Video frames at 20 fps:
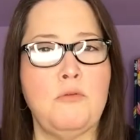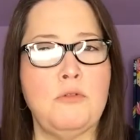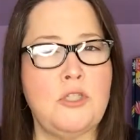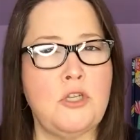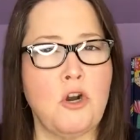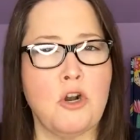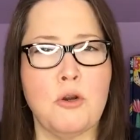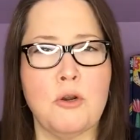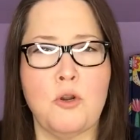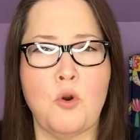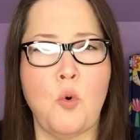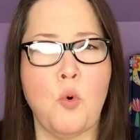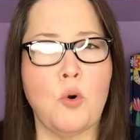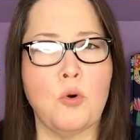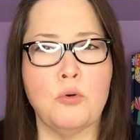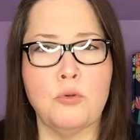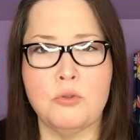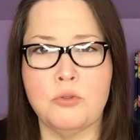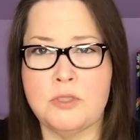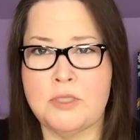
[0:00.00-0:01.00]
dark
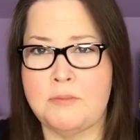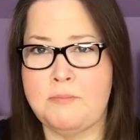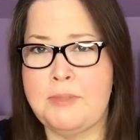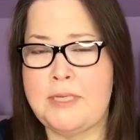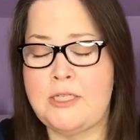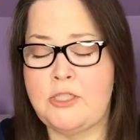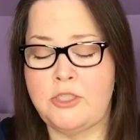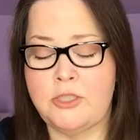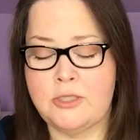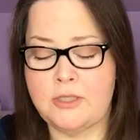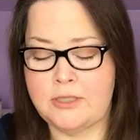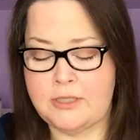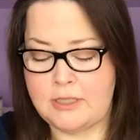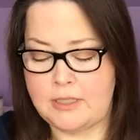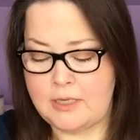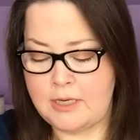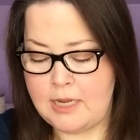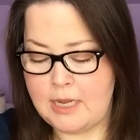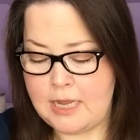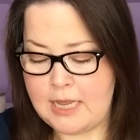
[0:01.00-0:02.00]
corals and peaches.
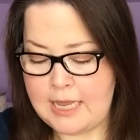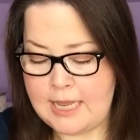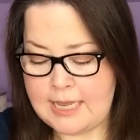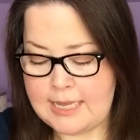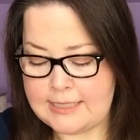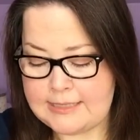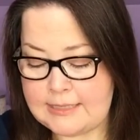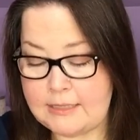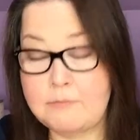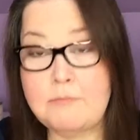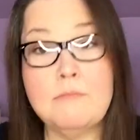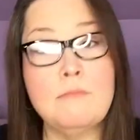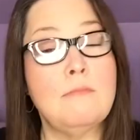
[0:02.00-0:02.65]
And it's,